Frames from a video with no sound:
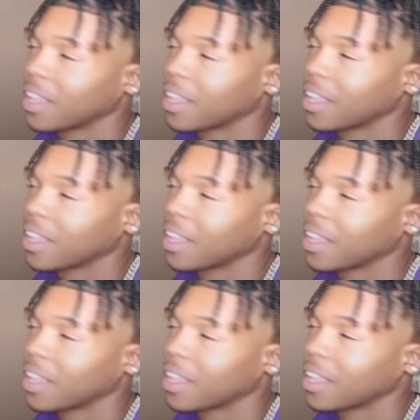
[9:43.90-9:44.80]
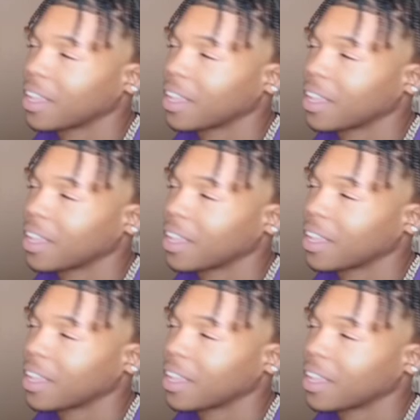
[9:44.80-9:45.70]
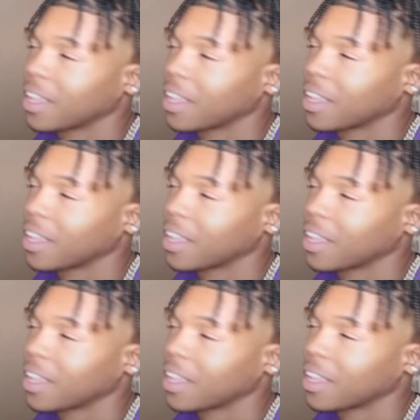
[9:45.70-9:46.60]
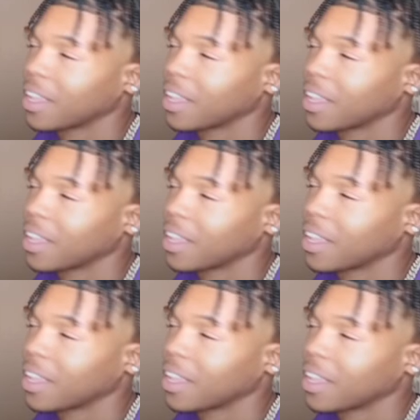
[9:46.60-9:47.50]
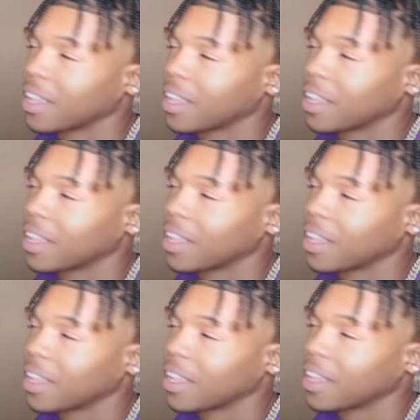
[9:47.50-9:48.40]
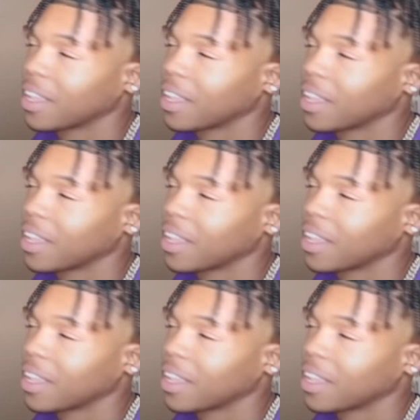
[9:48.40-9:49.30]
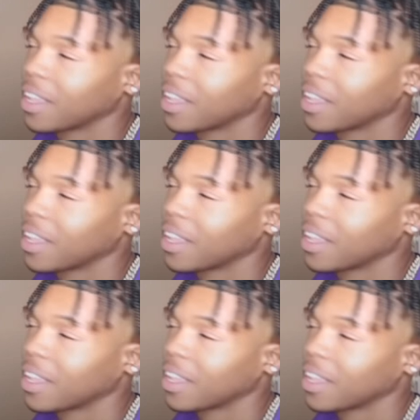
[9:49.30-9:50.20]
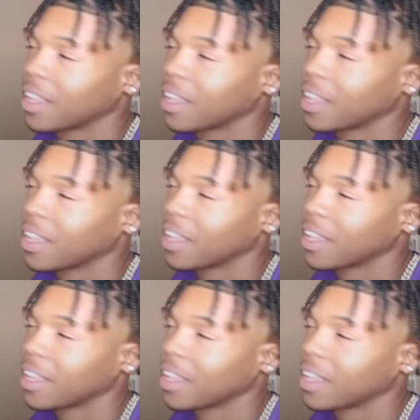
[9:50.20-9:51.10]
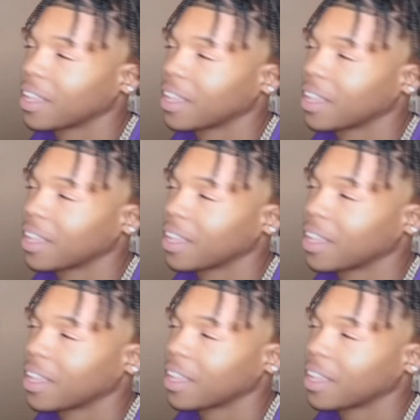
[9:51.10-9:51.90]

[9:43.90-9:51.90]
The person shown says nothing.